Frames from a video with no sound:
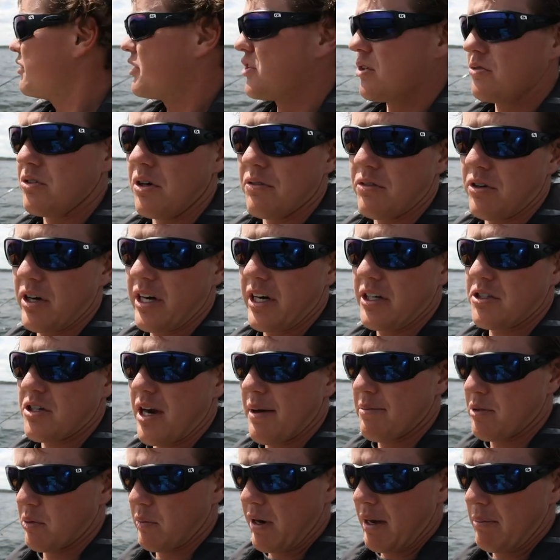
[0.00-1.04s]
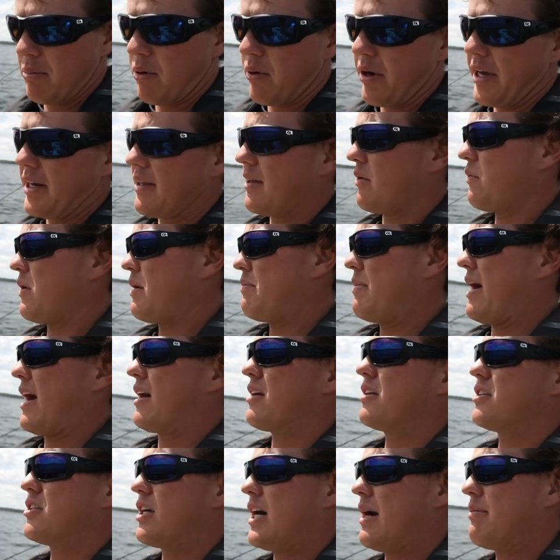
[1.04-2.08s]
drove over it, dropped a waypoint, and then went
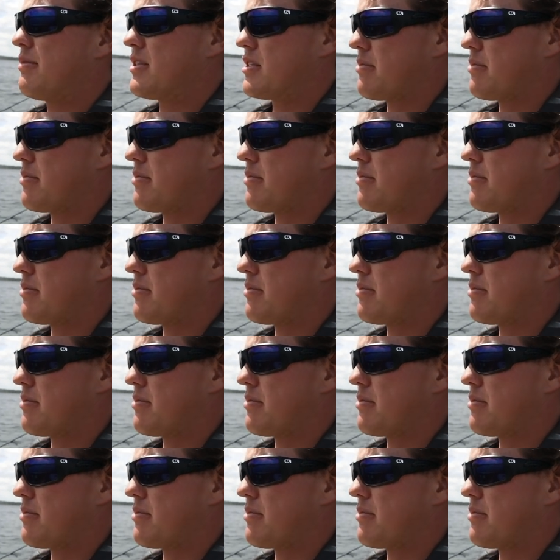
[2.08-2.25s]
back on top